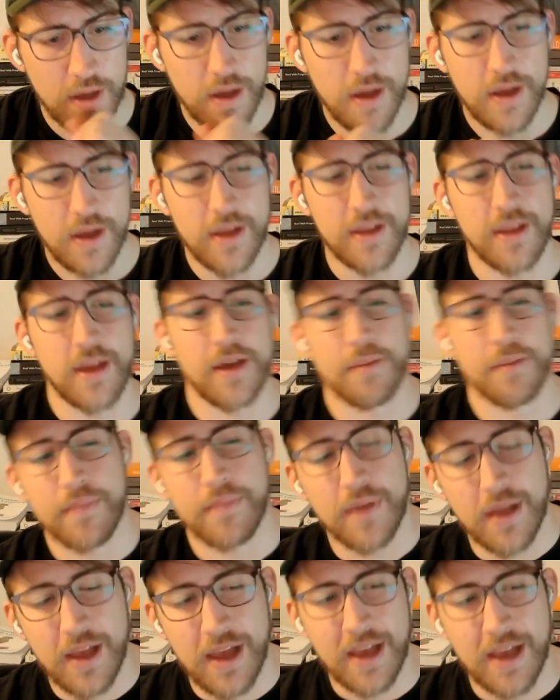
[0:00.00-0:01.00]
Yeah.
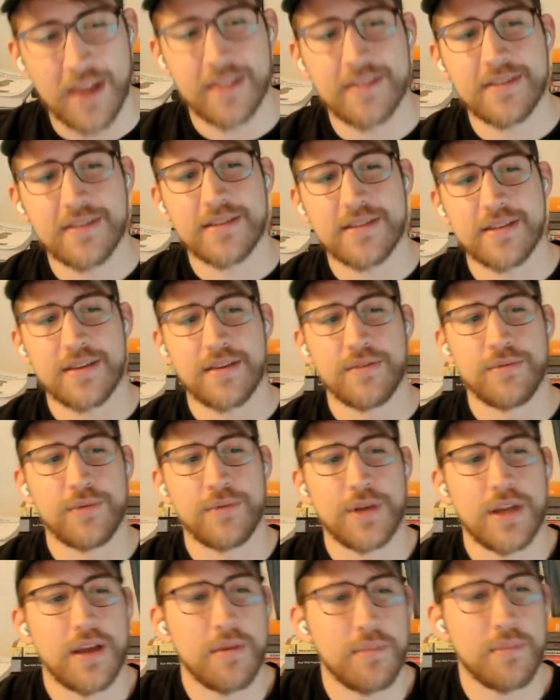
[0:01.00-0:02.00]
And
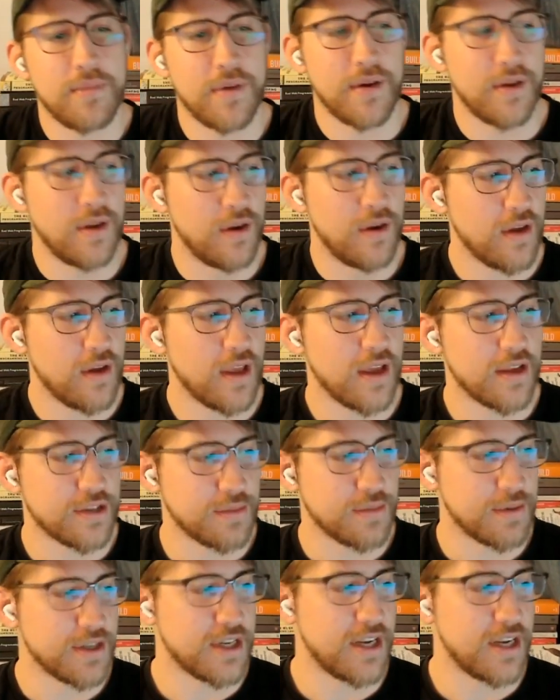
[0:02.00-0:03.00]
when I'm looking
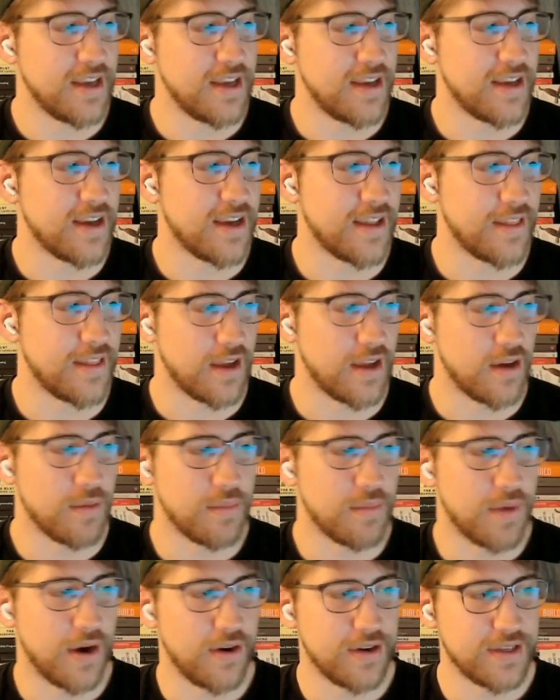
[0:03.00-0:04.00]
especially at the
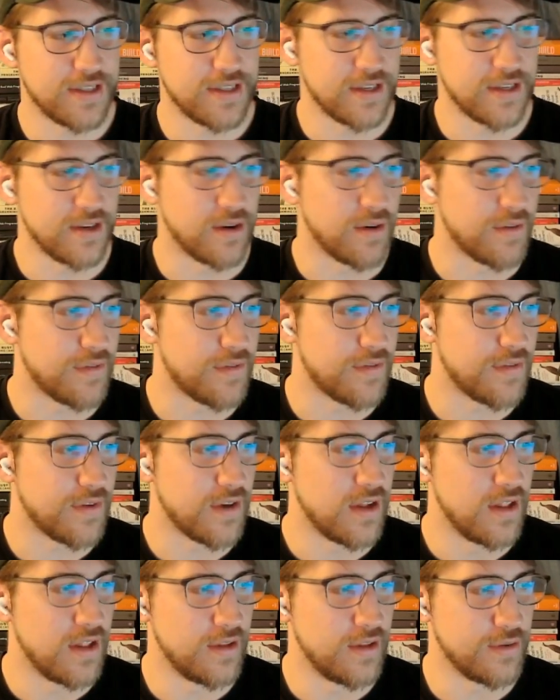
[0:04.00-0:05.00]
comparison of
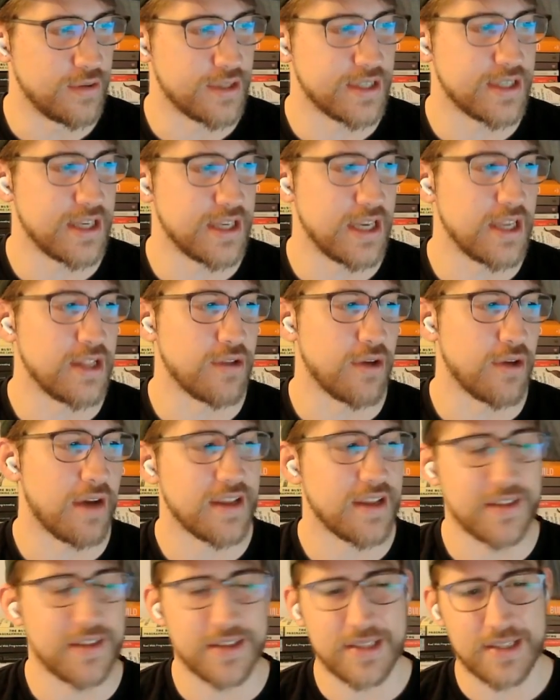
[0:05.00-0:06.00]
Lucene, you
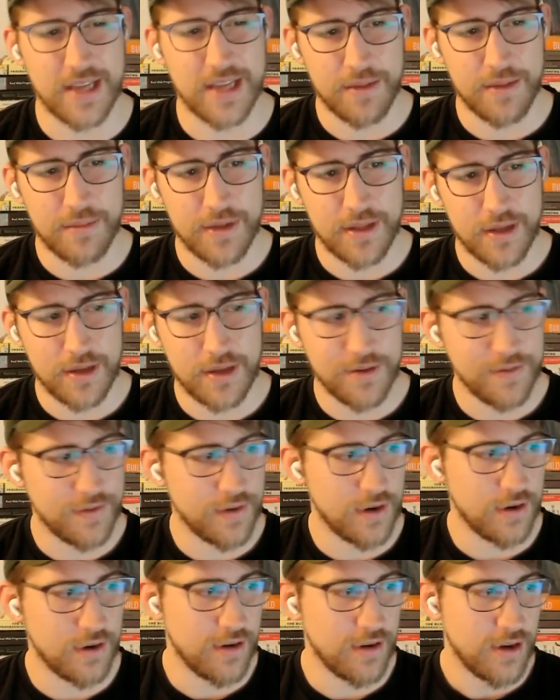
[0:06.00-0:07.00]
have the segment
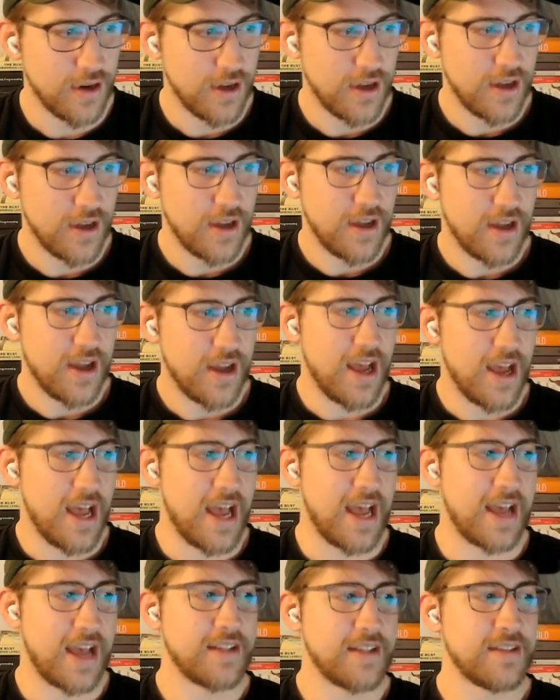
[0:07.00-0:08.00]
info,
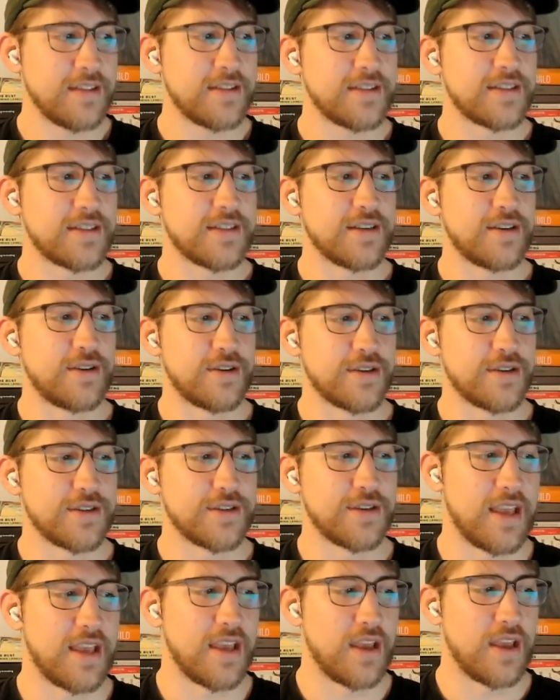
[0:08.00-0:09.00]
and
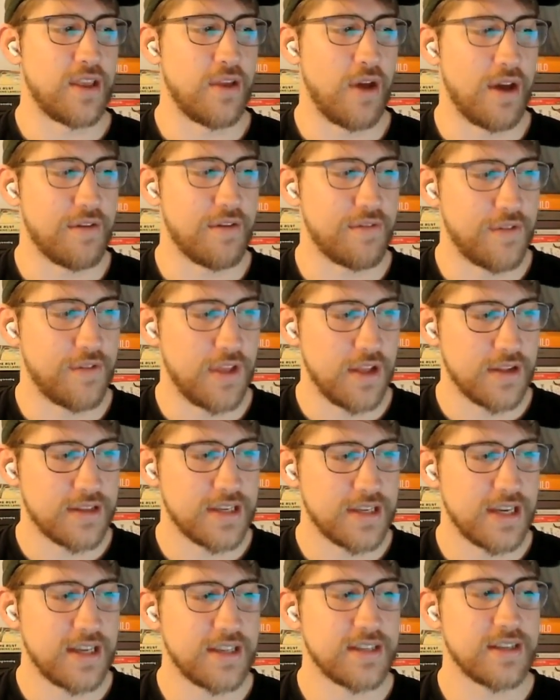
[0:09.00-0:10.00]
also you have field
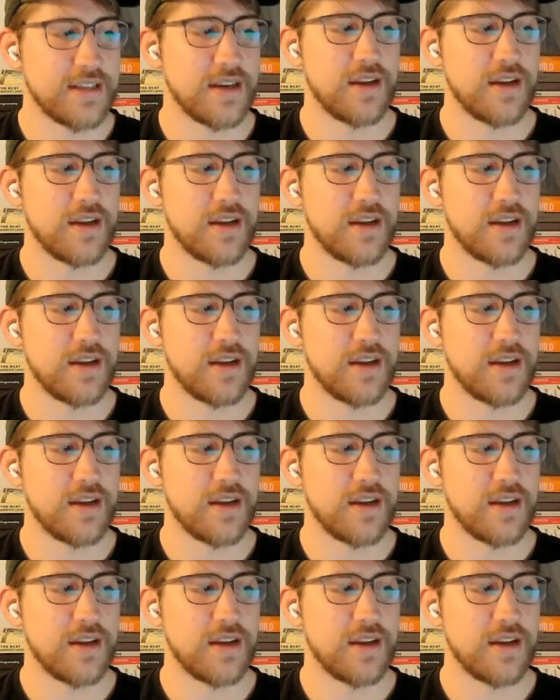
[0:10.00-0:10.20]
data,